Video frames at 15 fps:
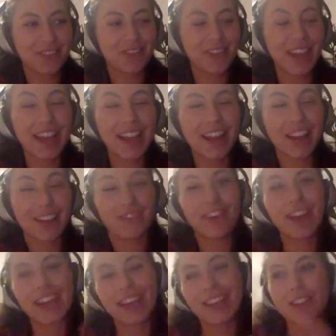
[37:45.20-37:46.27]

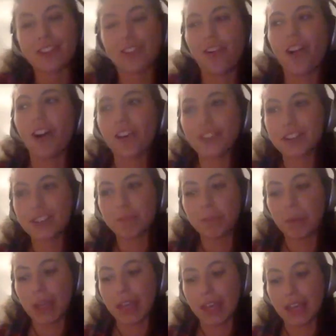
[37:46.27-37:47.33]
fingers crossed,
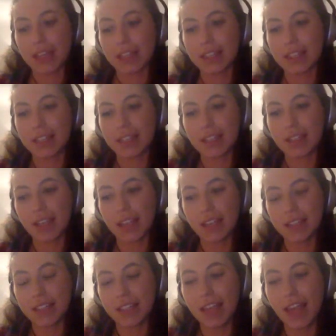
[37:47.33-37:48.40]
because
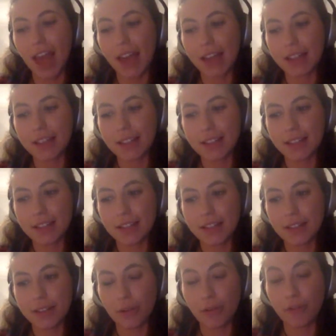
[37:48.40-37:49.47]
it's yet
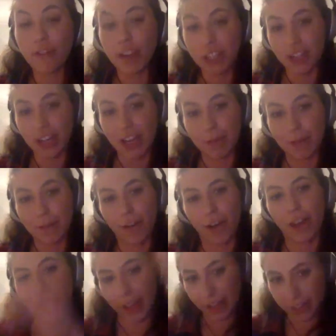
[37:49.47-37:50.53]
to officially be
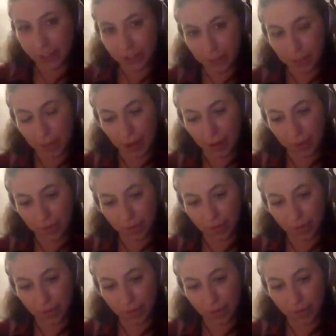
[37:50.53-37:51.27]
financed, but